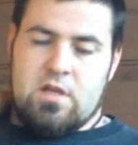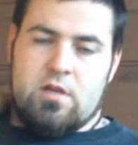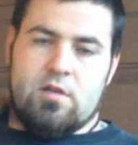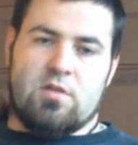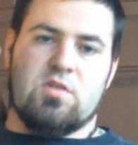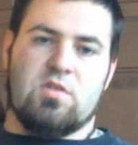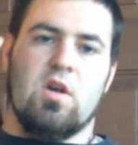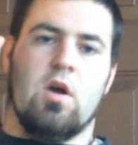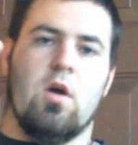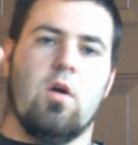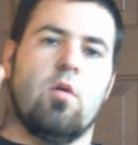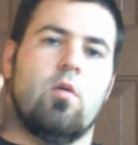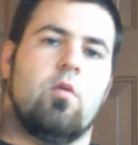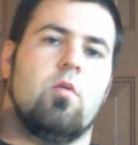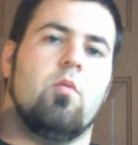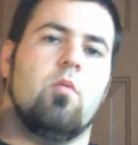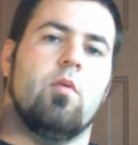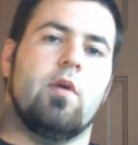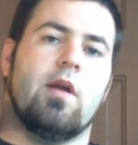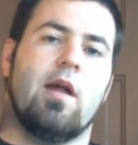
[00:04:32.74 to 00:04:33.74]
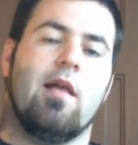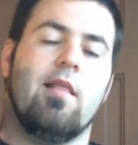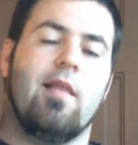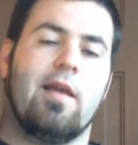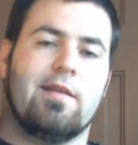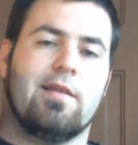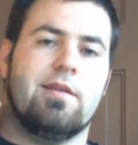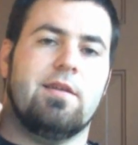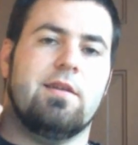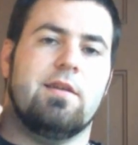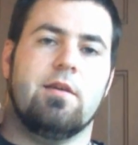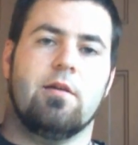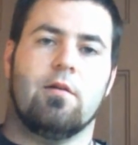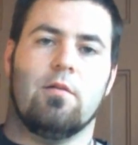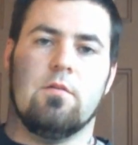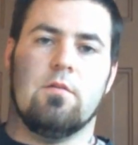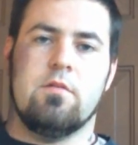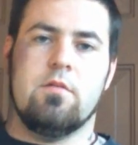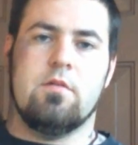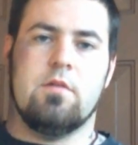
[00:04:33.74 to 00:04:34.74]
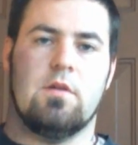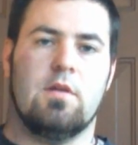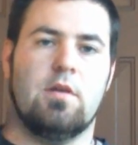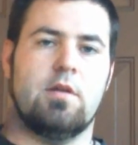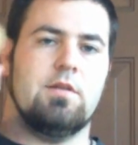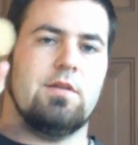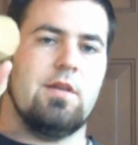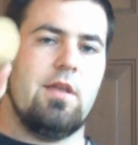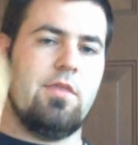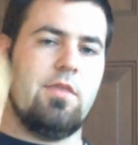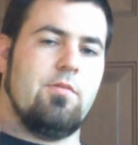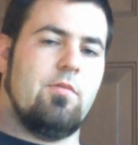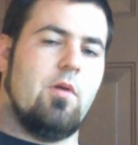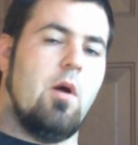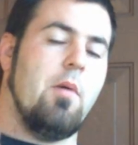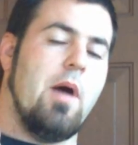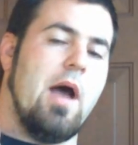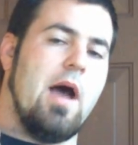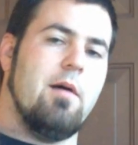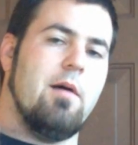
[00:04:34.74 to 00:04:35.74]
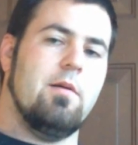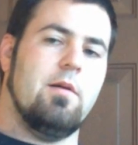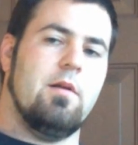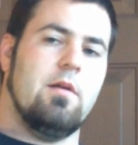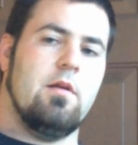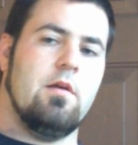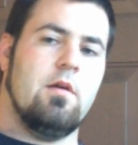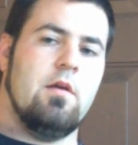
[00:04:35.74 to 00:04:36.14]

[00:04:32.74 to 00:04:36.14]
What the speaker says: So what I like to do is I throw out